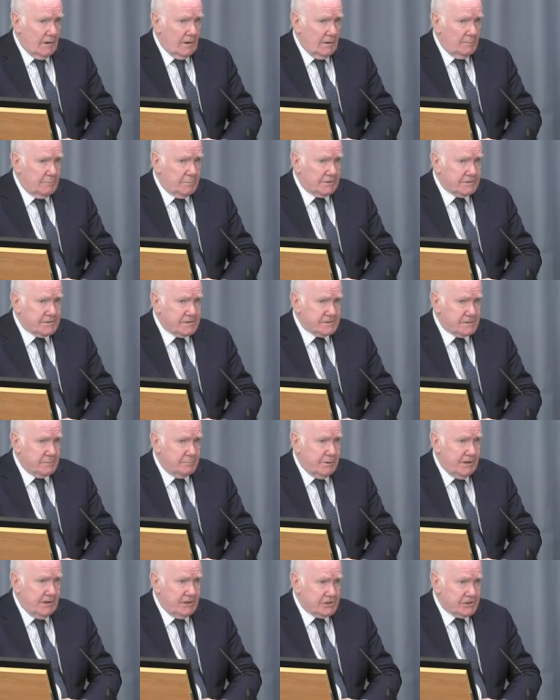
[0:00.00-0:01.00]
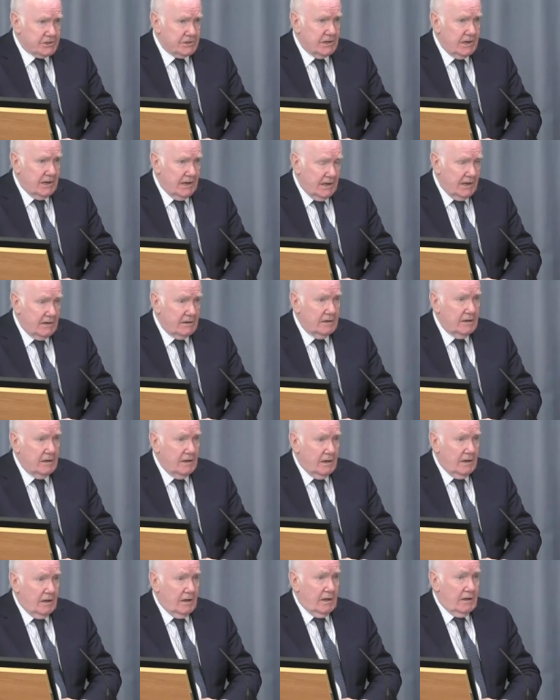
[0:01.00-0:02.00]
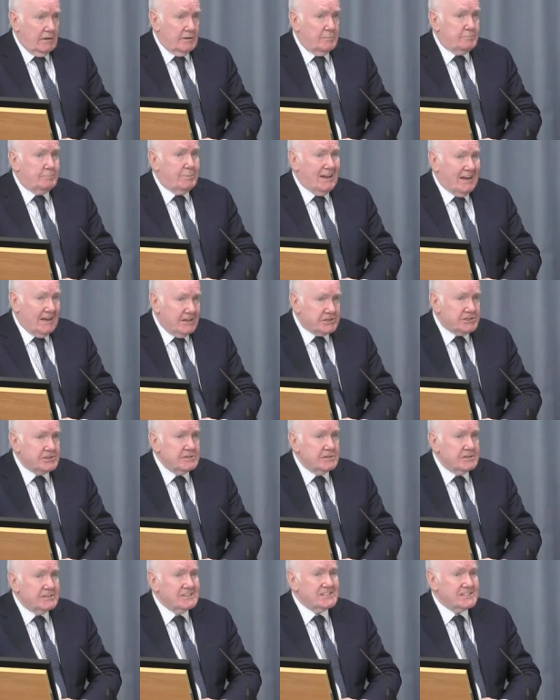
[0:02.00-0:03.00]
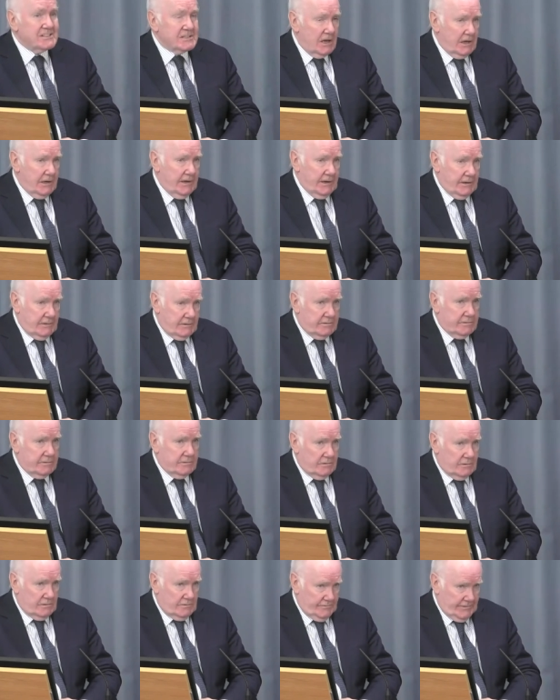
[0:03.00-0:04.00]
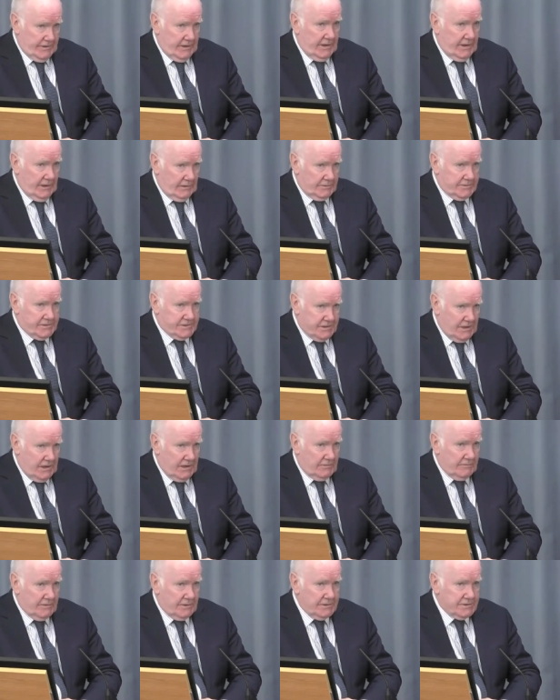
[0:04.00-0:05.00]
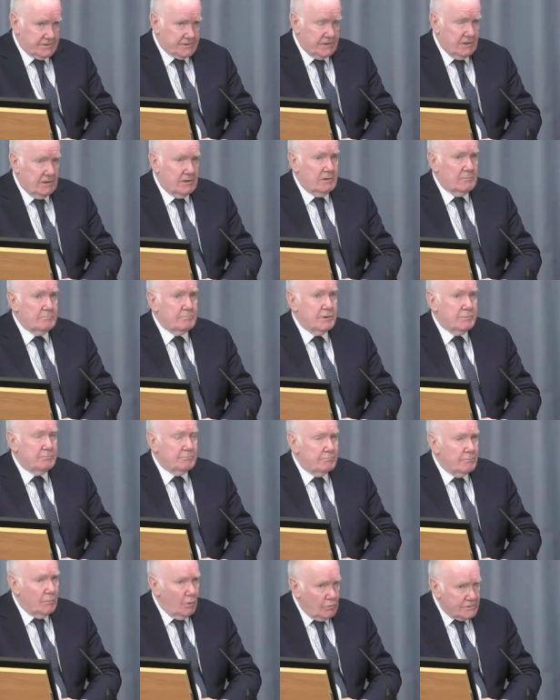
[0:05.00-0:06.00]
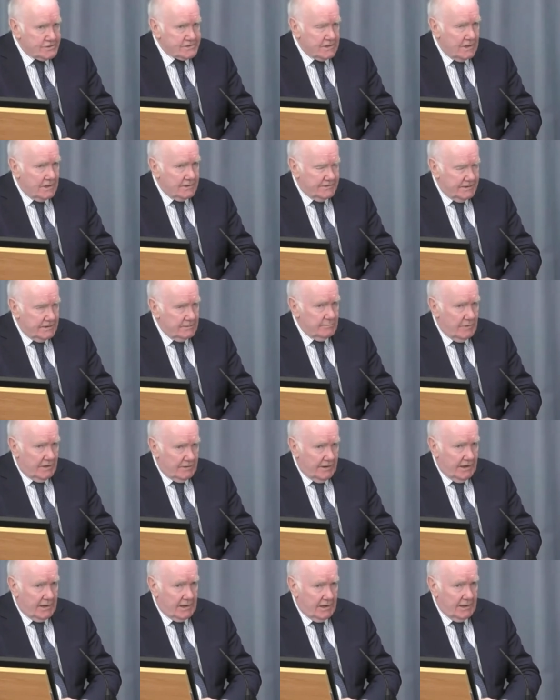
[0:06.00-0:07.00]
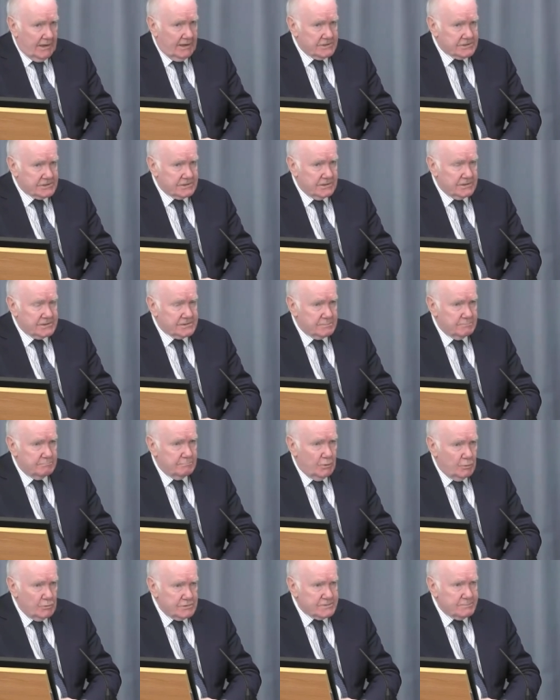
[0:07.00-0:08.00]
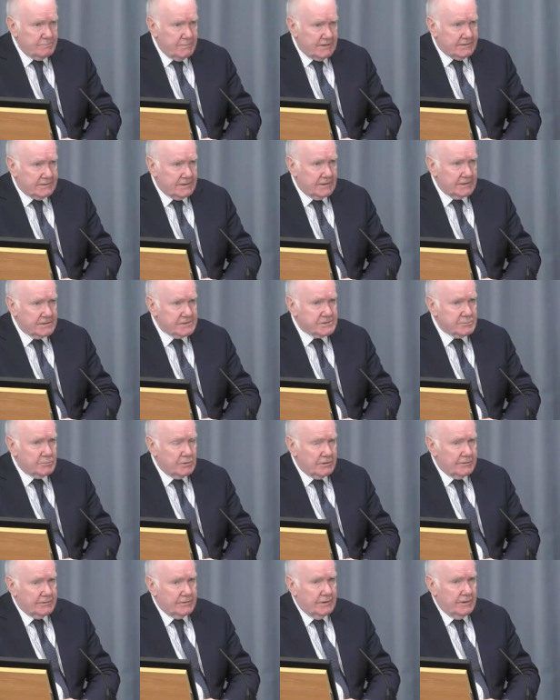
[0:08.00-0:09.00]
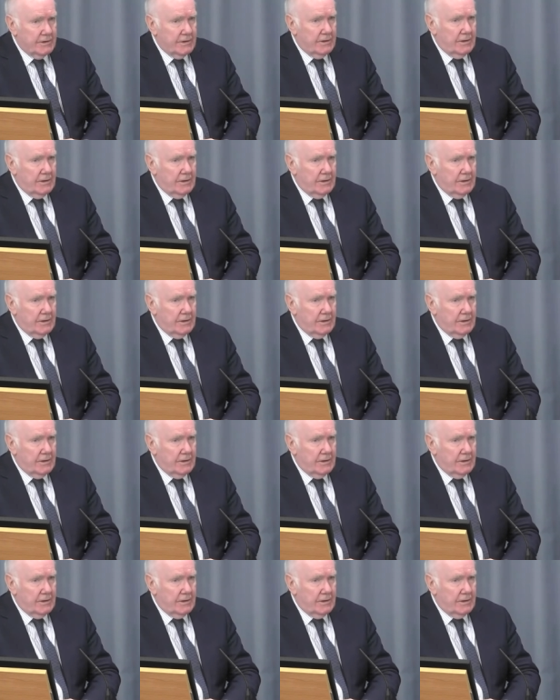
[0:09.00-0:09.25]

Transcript: uh, participation in the patient side of the health service. But most, I think my recollection is, most meetings with